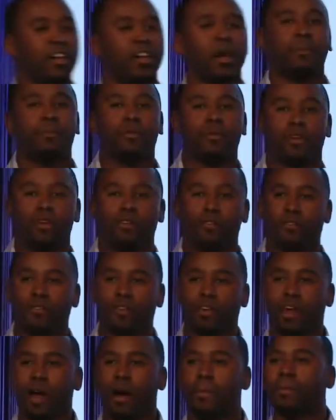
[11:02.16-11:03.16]
a number
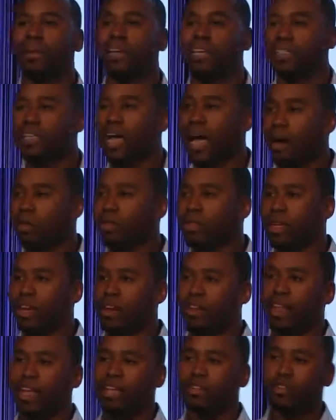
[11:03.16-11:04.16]
of companies out
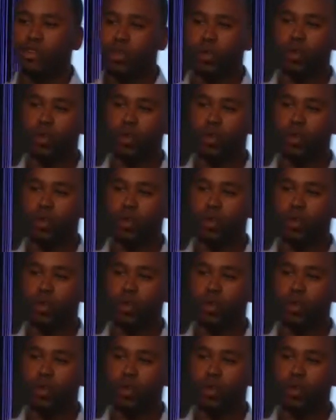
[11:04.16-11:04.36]
there that